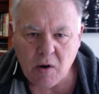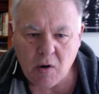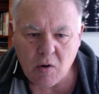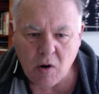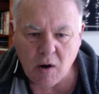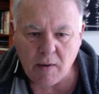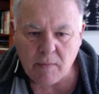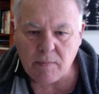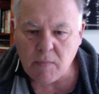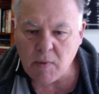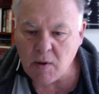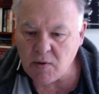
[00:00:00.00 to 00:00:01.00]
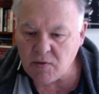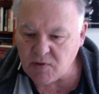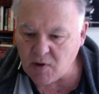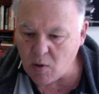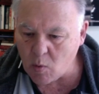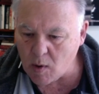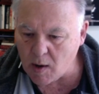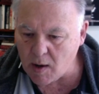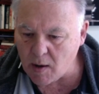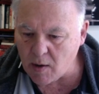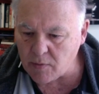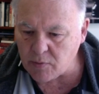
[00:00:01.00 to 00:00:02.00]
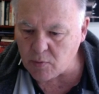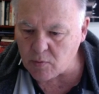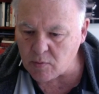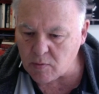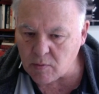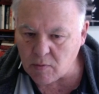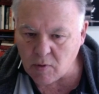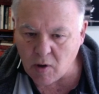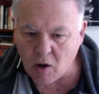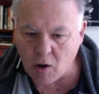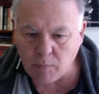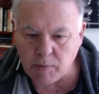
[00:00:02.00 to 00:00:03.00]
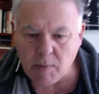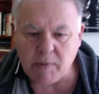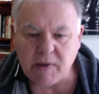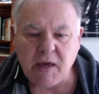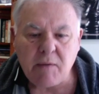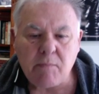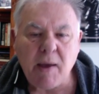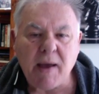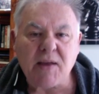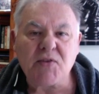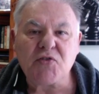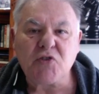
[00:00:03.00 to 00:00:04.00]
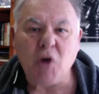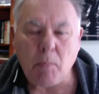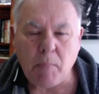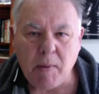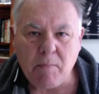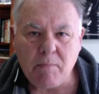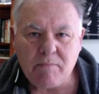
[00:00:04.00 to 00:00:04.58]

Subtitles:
right? So I thought, I'll play my king back and stop him.